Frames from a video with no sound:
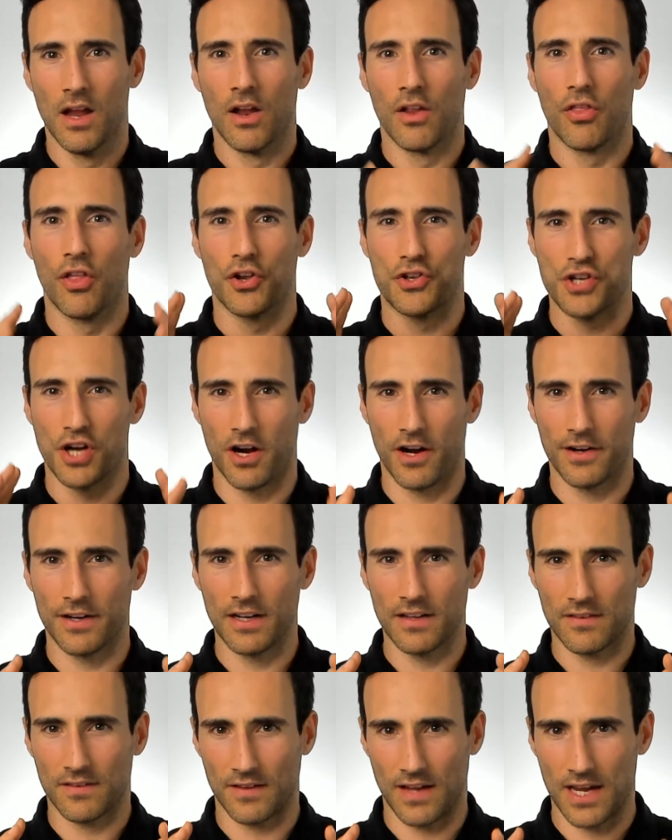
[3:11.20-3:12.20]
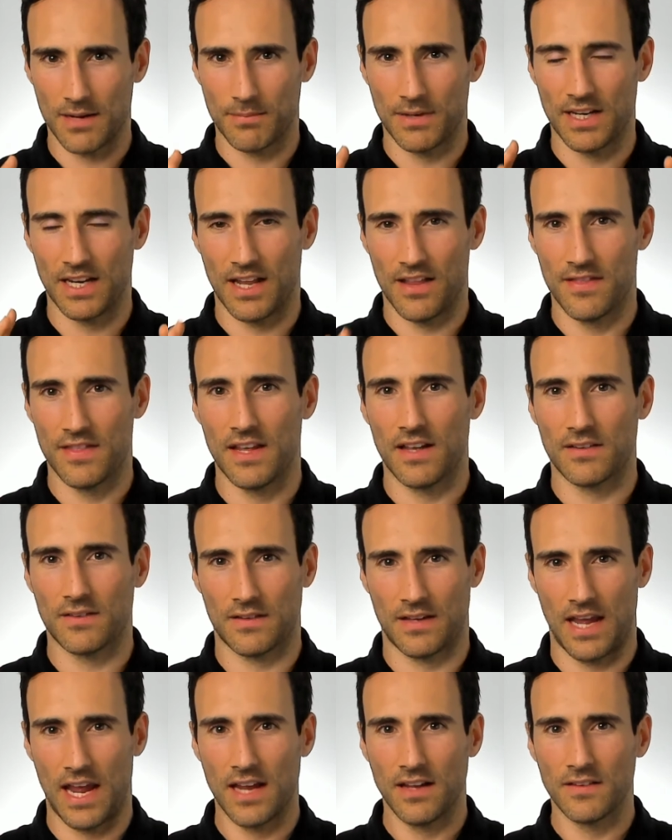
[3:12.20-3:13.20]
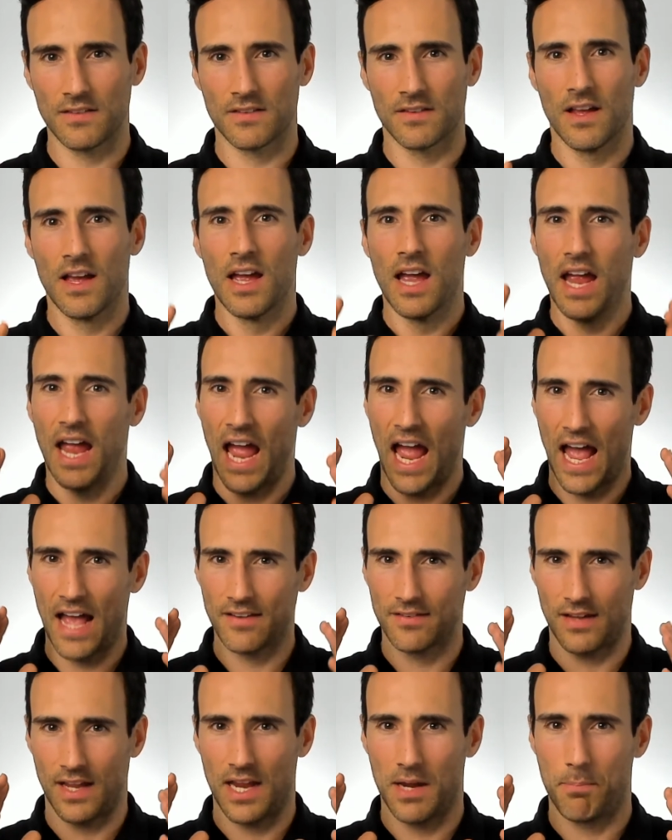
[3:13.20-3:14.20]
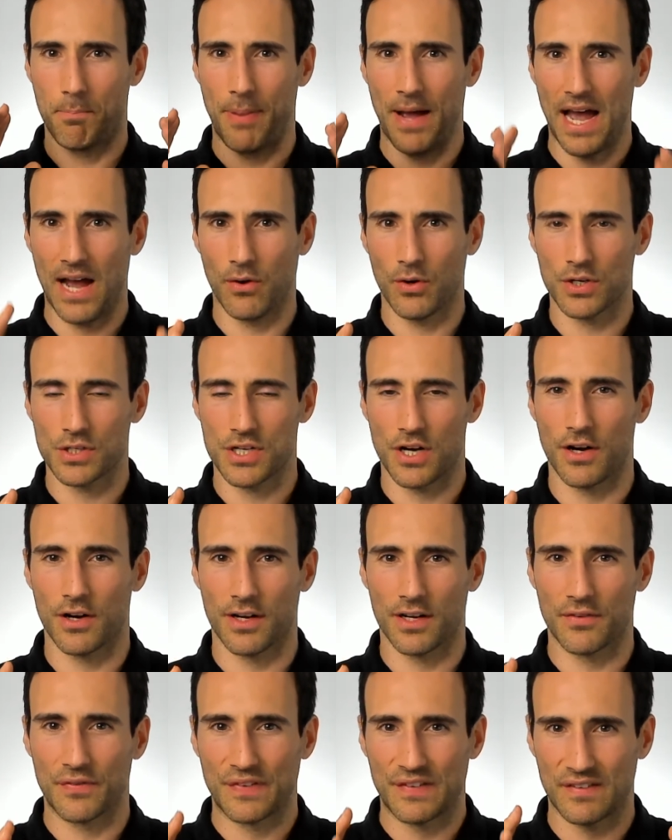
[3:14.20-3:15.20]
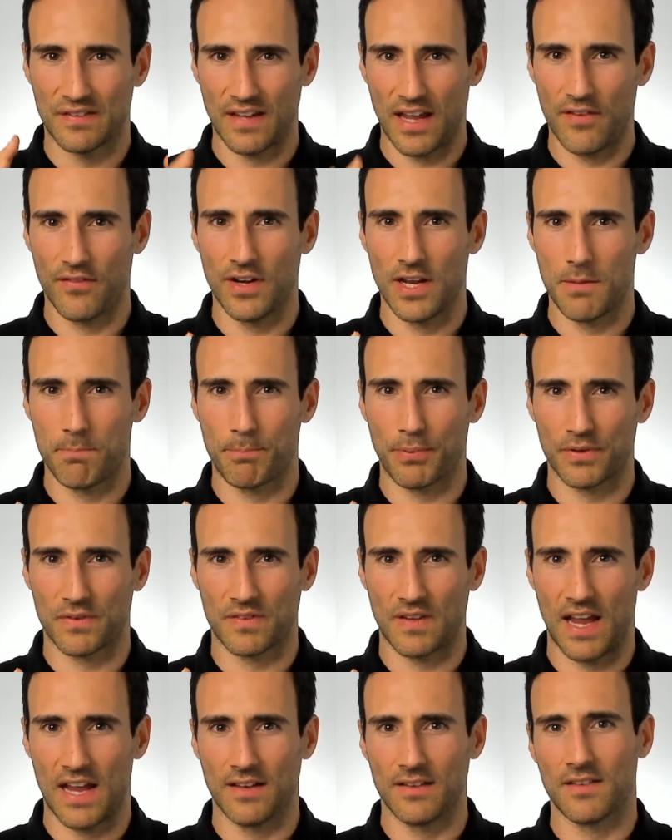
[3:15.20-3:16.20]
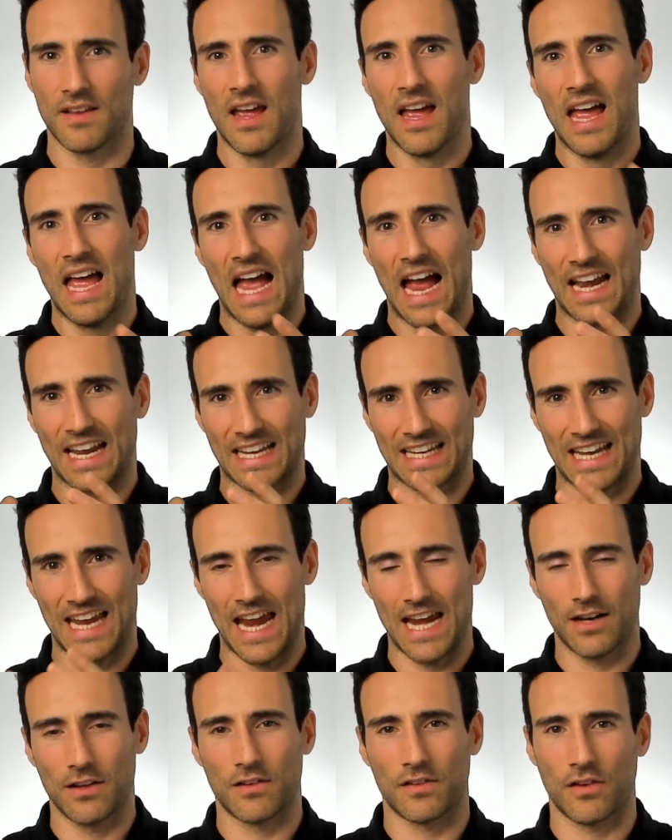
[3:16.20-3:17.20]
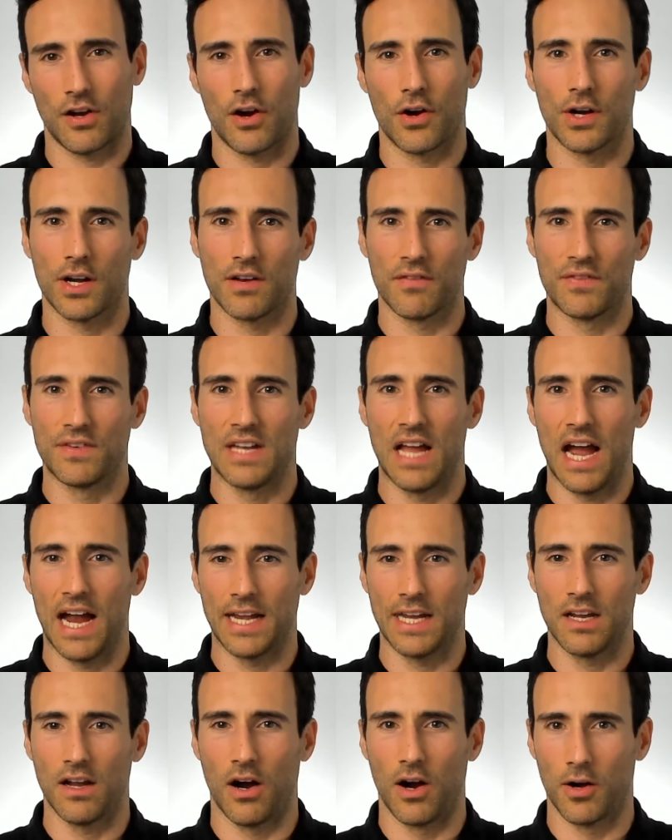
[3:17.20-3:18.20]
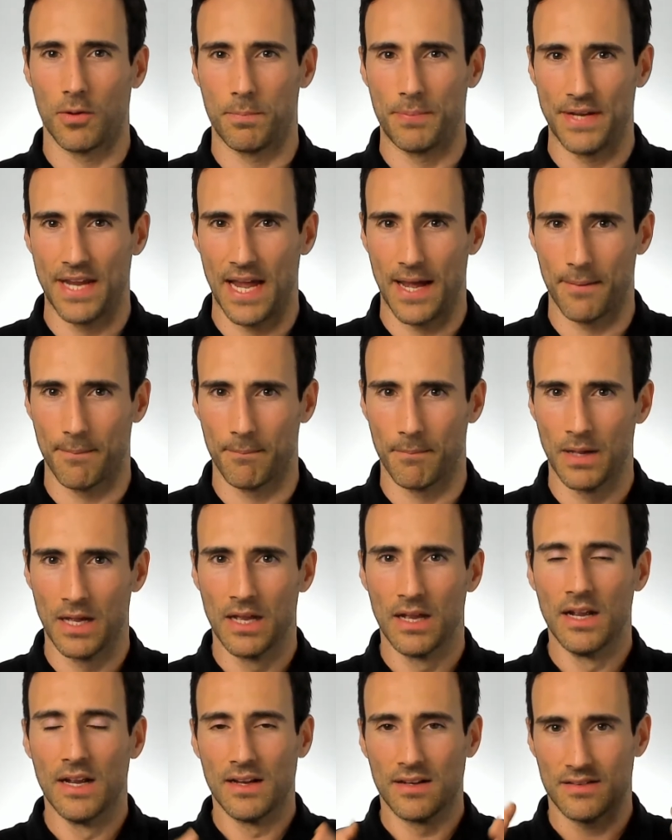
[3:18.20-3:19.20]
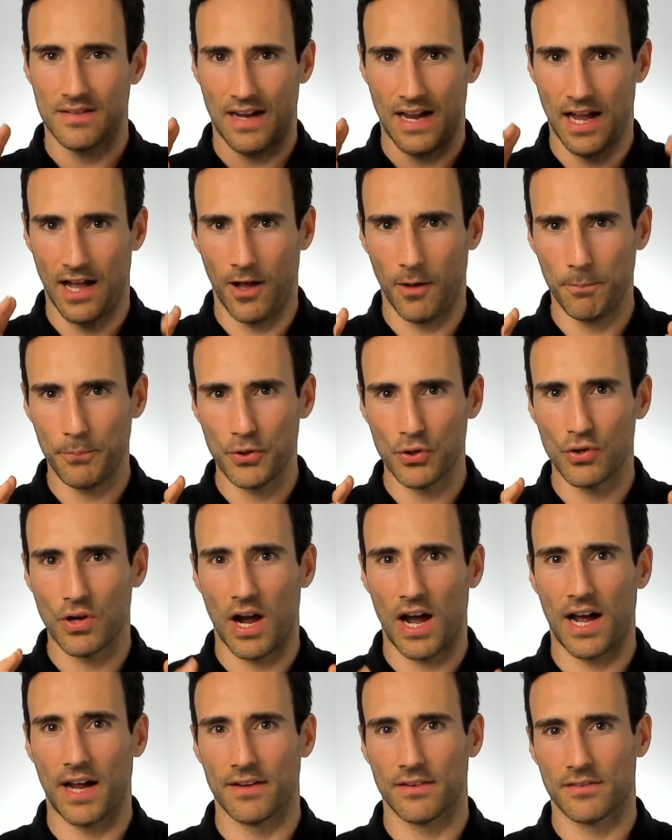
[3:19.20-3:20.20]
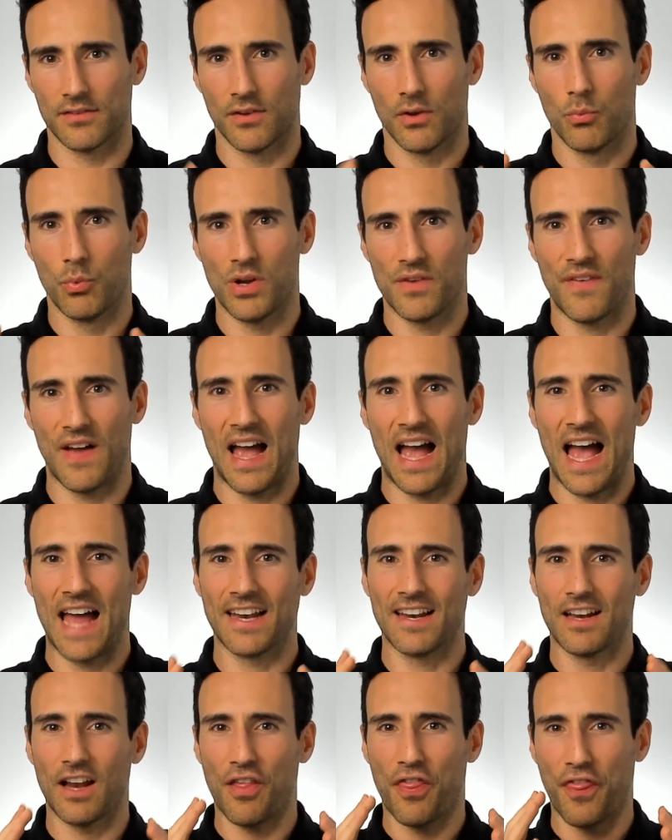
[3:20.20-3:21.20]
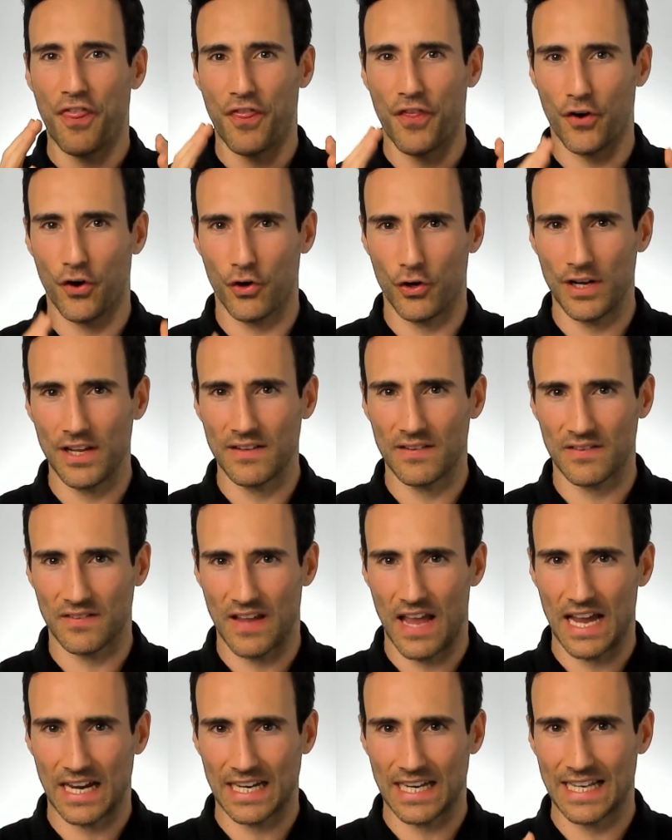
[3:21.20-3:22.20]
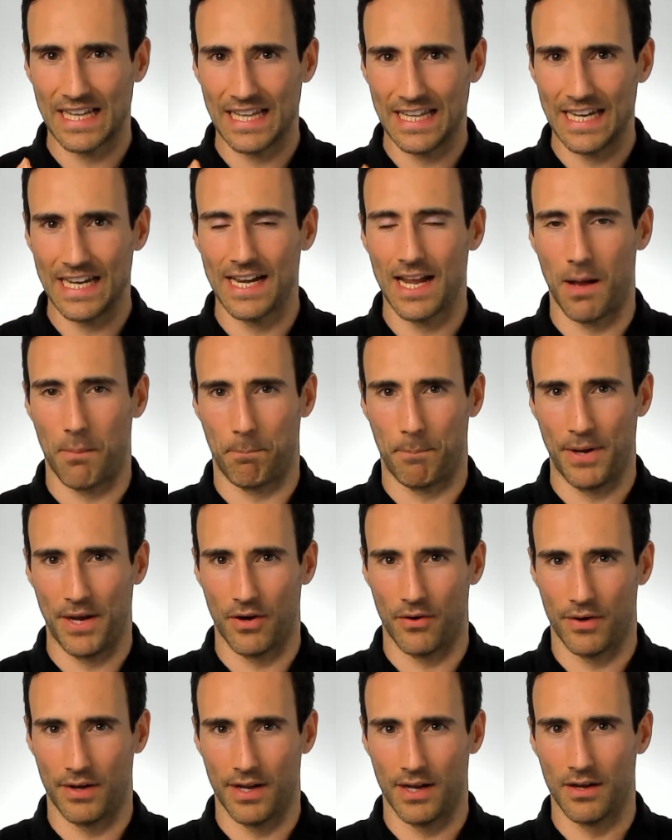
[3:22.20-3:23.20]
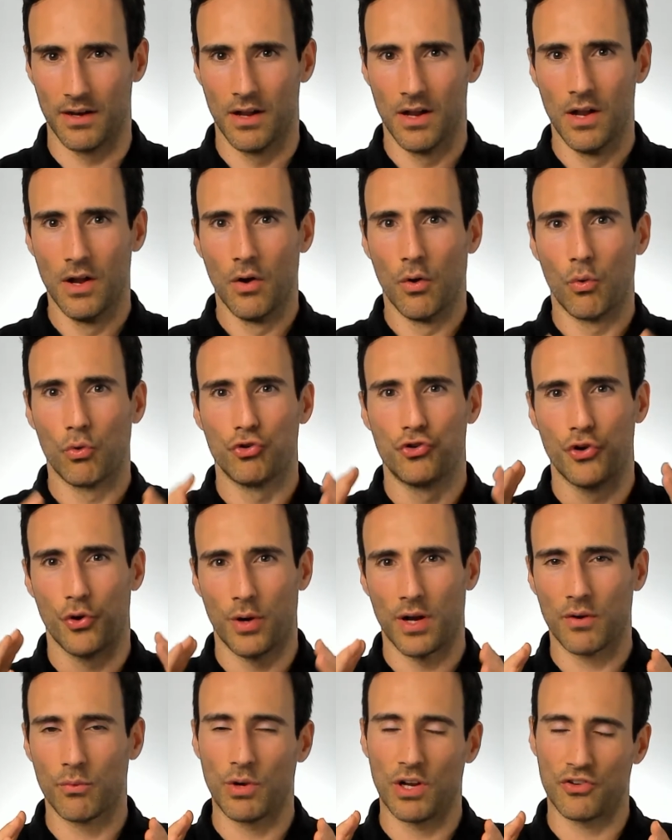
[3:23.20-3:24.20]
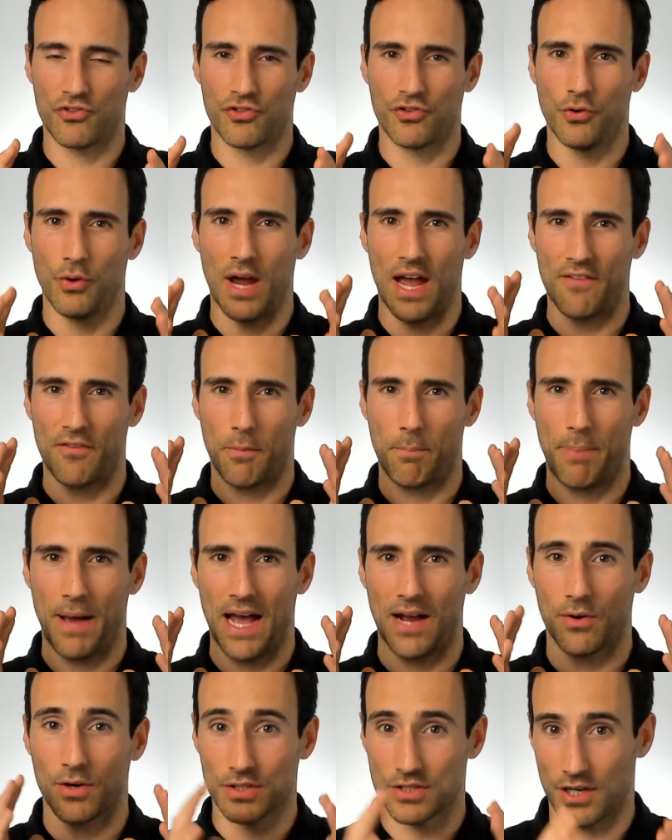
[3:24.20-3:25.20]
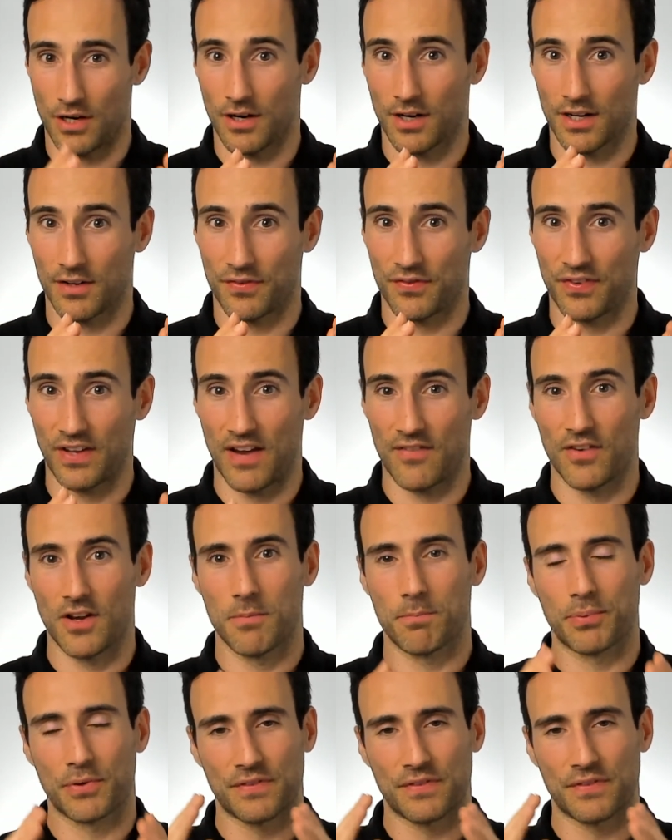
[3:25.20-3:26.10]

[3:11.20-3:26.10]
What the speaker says: The target segment in this case has a power target of 70% and a cadence target of 90 RPM. To help you guys, we've added a 30-second lead-up period, during which you have a power target of 70%